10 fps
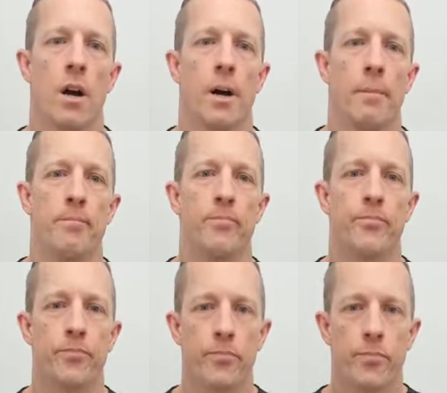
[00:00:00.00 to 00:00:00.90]
Um,
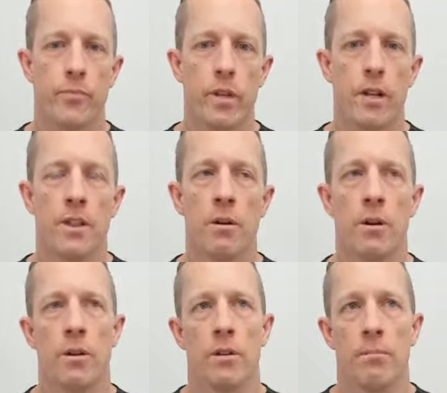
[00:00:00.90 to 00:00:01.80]

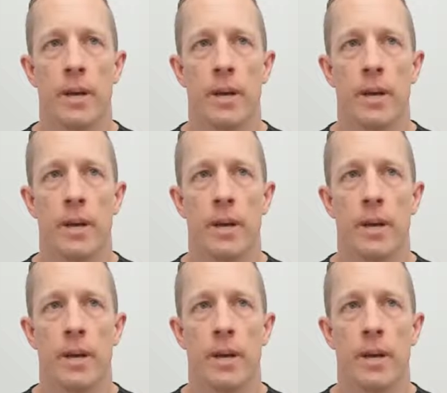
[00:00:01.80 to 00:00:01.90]
the